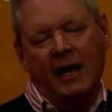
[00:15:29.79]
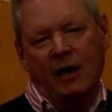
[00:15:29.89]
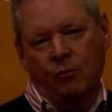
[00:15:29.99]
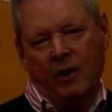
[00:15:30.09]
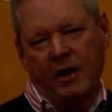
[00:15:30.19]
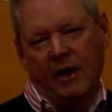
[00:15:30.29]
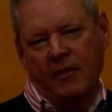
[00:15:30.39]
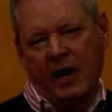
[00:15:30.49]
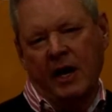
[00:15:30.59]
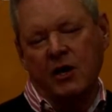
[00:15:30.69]
and where
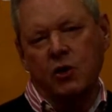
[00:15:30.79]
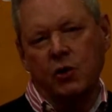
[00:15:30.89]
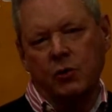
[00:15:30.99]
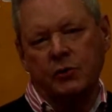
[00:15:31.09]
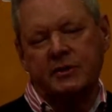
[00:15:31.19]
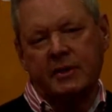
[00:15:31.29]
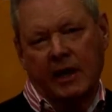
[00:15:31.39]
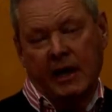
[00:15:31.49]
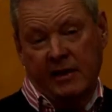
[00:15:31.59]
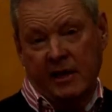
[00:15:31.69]
they are
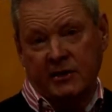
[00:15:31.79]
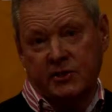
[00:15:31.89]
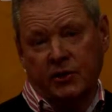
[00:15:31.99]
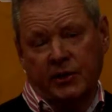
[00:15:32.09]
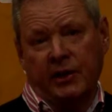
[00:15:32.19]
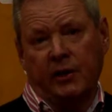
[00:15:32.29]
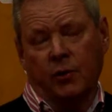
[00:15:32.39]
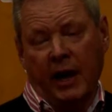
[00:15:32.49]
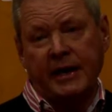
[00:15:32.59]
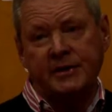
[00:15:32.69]
used. And they're certainly
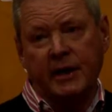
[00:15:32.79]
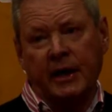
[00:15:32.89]
great,